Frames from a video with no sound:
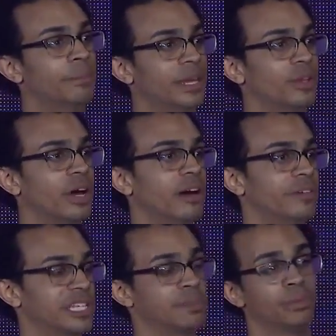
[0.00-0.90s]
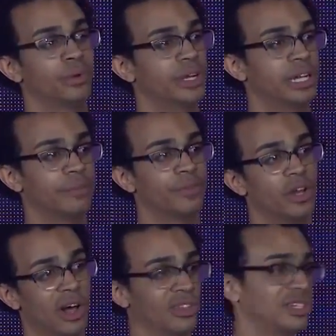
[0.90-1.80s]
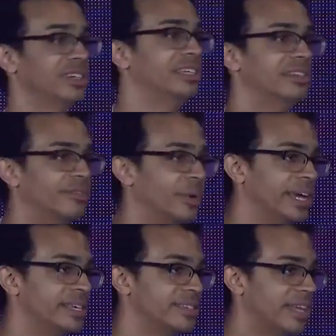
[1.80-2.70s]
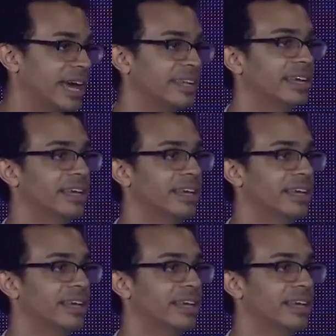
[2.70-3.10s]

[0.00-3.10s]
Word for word: middle of exploring alternative ways that,